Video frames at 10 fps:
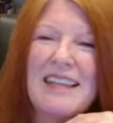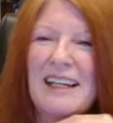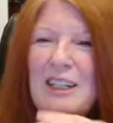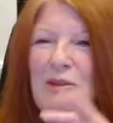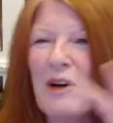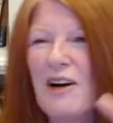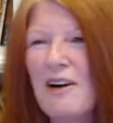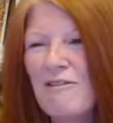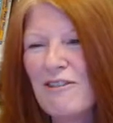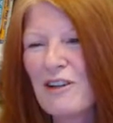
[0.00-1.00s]
thank you
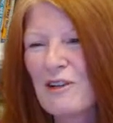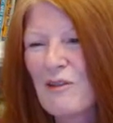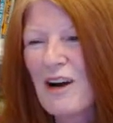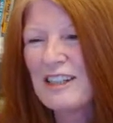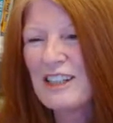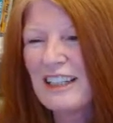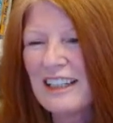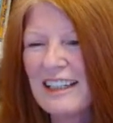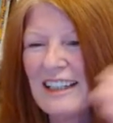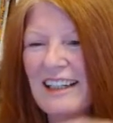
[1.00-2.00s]
all for
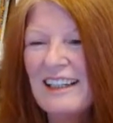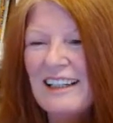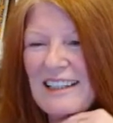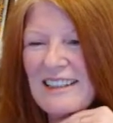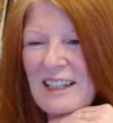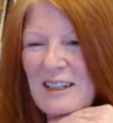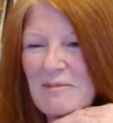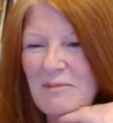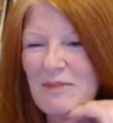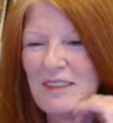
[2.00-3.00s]
watching.
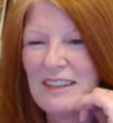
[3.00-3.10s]
And